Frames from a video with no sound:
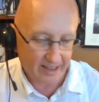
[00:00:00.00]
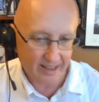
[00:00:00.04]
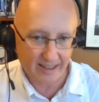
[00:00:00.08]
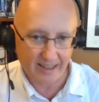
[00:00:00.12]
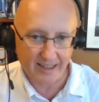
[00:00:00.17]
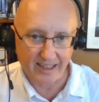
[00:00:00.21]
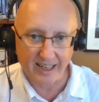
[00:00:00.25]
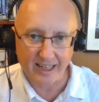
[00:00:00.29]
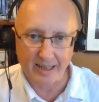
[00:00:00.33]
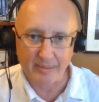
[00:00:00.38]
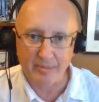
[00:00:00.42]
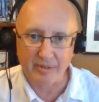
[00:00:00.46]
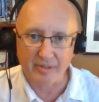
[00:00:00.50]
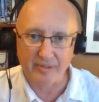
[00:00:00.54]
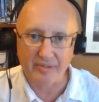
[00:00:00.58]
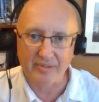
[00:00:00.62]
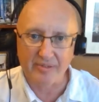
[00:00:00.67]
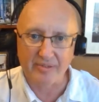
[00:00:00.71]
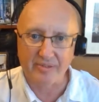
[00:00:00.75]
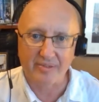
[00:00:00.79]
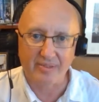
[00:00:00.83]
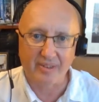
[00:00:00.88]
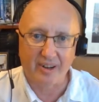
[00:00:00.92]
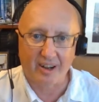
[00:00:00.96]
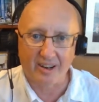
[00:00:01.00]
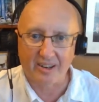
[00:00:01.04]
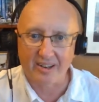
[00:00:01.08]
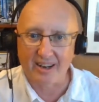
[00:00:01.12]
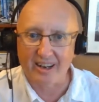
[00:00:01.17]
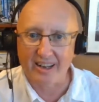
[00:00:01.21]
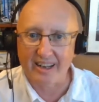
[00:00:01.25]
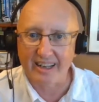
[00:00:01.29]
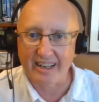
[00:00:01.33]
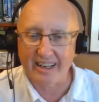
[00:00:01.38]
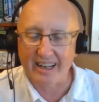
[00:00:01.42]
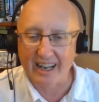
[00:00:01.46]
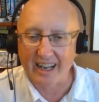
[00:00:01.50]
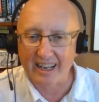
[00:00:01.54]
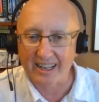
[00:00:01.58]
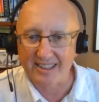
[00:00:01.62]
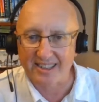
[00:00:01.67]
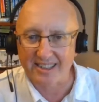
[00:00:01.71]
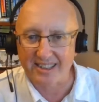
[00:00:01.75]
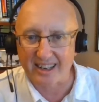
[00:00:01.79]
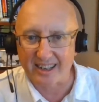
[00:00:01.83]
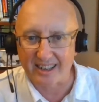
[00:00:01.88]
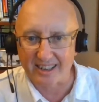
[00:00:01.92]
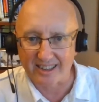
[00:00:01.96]
the type of online
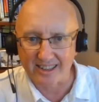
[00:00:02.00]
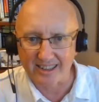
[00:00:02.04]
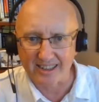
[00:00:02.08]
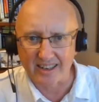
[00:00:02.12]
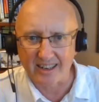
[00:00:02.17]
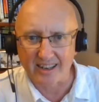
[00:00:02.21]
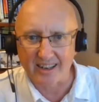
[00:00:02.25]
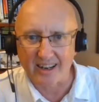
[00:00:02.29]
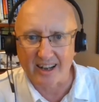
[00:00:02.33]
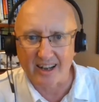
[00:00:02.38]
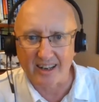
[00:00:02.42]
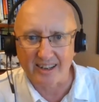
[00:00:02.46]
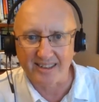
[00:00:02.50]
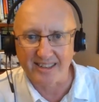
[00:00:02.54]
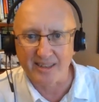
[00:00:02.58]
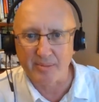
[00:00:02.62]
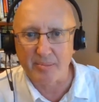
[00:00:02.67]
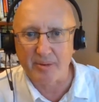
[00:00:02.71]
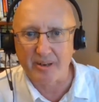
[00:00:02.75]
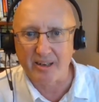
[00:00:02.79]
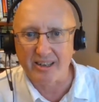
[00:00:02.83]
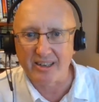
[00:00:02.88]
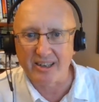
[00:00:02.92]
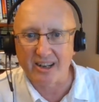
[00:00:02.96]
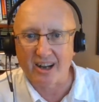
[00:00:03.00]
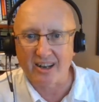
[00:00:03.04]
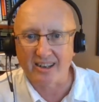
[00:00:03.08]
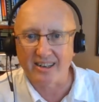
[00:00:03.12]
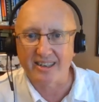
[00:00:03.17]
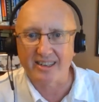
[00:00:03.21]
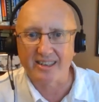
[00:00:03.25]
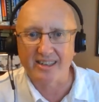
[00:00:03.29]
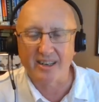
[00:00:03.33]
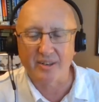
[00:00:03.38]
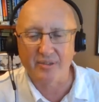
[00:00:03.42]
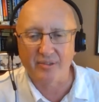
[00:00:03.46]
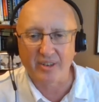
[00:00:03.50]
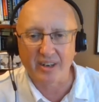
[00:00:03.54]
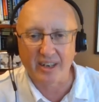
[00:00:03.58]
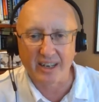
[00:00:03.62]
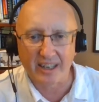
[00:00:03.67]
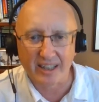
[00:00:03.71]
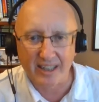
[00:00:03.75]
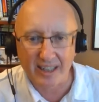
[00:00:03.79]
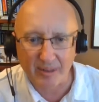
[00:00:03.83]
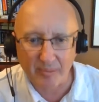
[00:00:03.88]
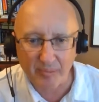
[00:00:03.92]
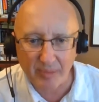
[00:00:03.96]
access and high-speed
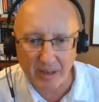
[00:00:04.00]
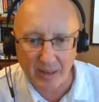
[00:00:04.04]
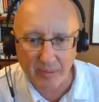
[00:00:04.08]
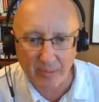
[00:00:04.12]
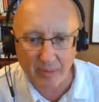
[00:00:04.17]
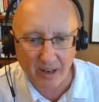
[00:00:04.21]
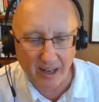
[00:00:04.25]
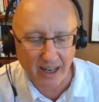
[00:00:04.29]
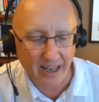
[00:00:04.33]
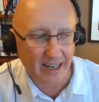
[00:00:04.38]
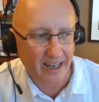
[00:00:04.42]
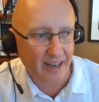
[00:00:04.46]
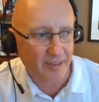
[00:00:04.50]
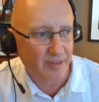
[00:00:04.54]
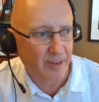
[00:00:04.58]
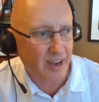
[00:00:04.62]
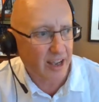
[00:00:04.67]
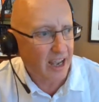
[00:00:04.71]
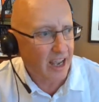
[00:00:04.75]
connectivity that people have.